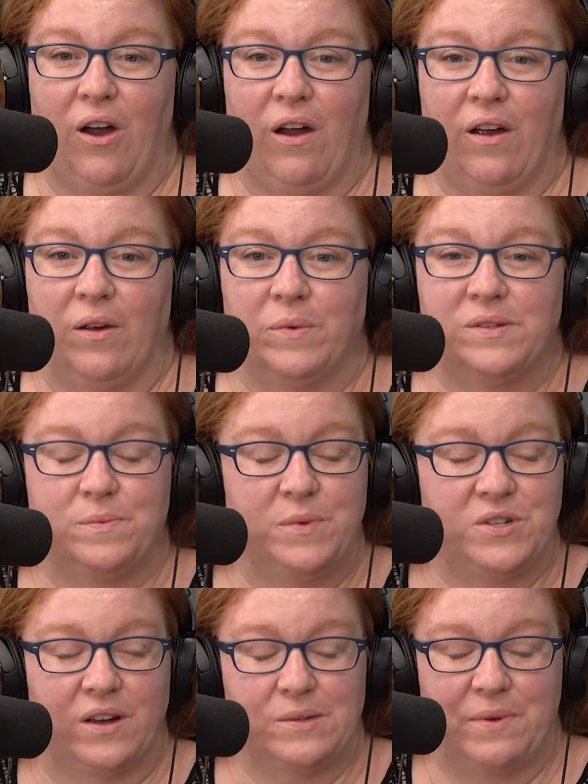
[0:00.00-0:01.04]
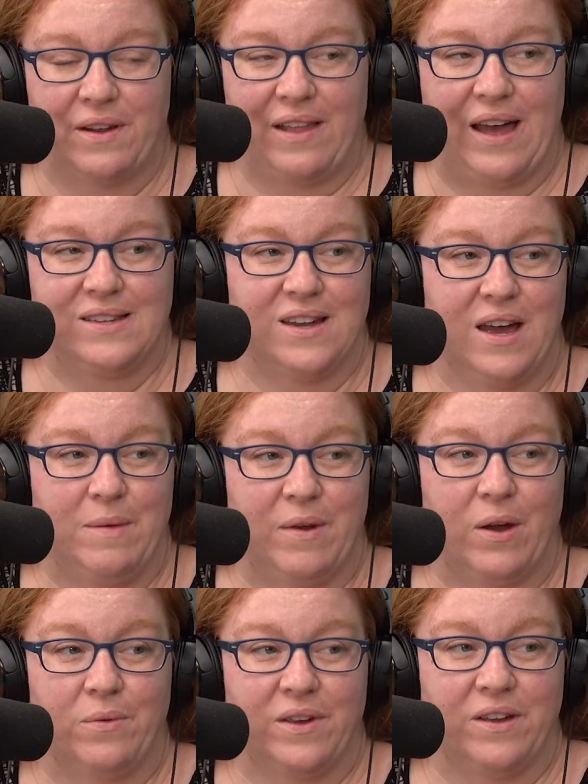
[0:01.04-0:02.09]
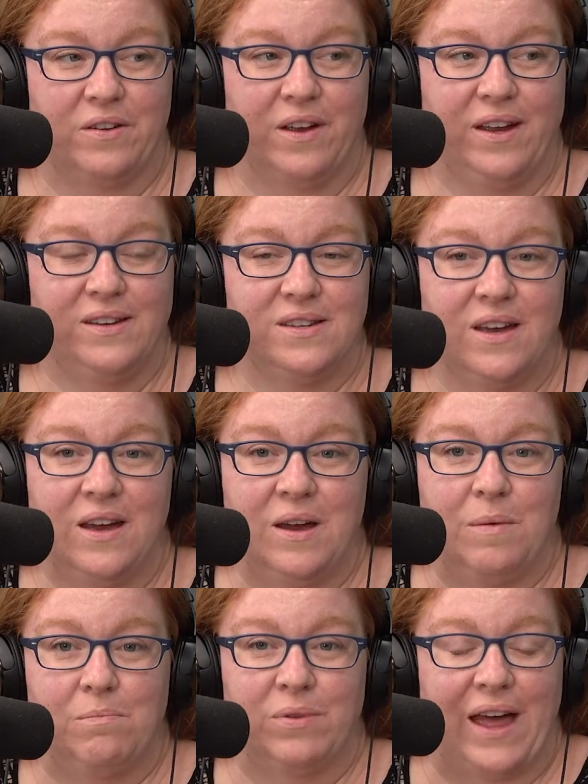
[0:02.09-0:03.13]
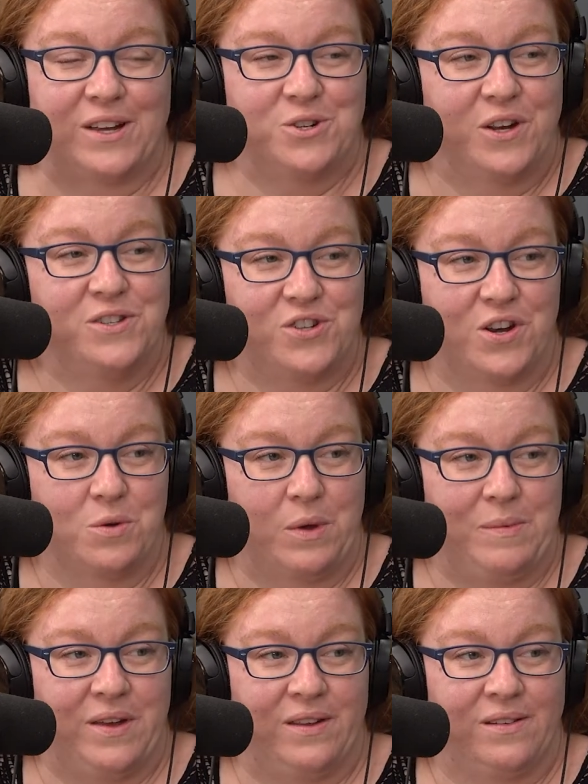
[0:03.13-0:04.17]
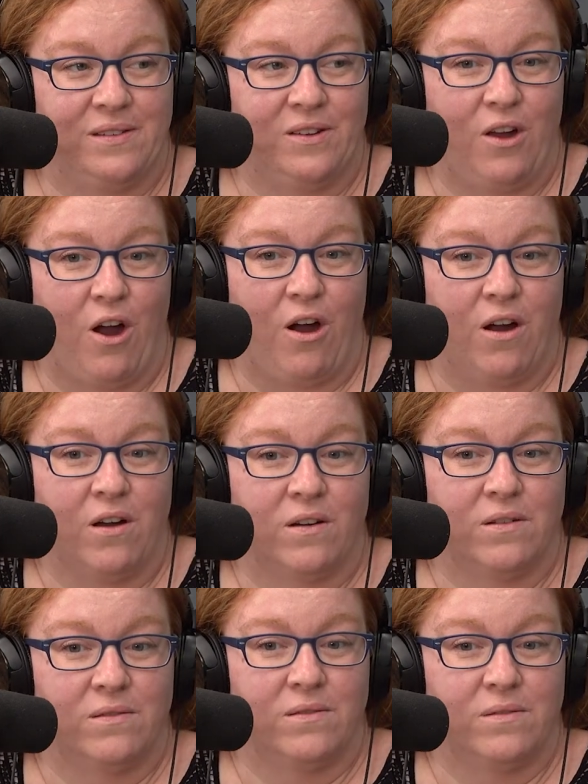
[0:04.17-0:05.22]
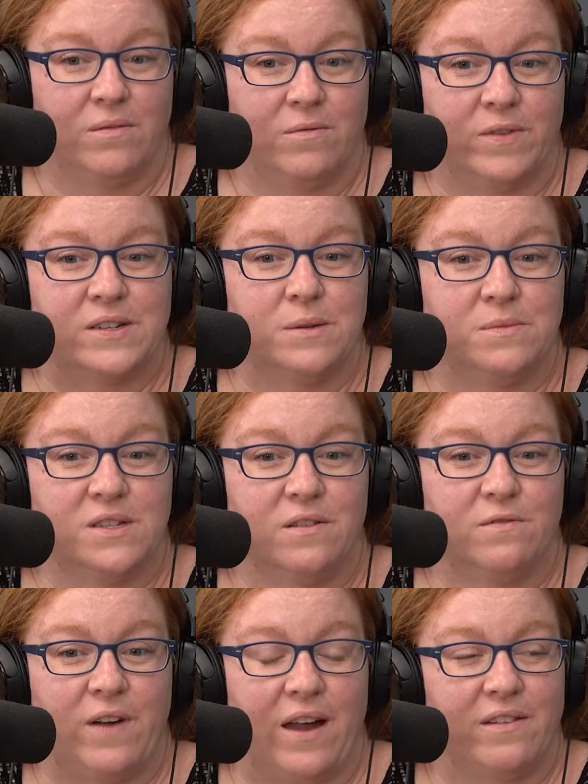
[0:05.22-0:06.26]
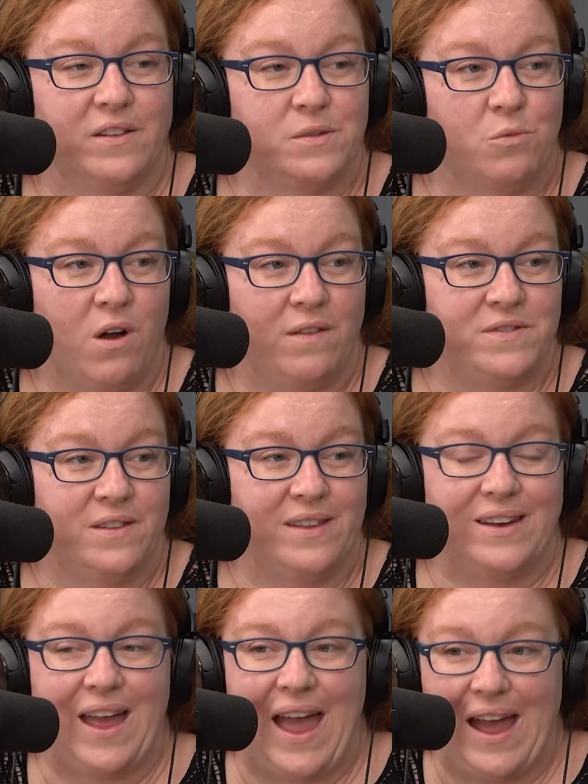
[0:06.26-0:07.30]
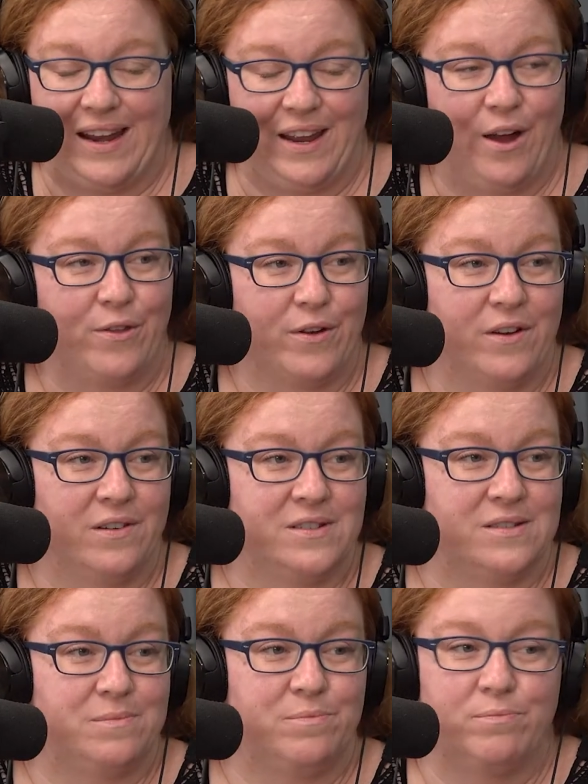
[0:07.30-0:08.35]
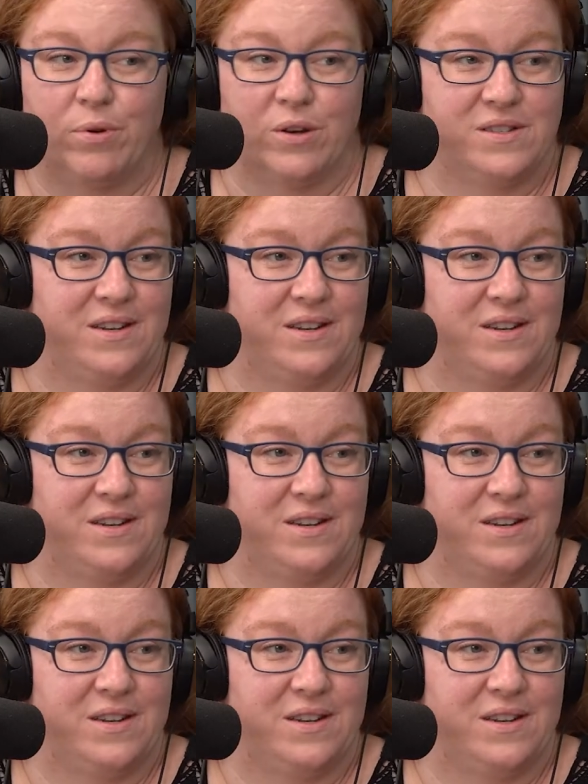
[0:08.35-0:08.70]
we talked about it last time, and I'll reiterate, Black transgender women are victims of violence more often than any other person in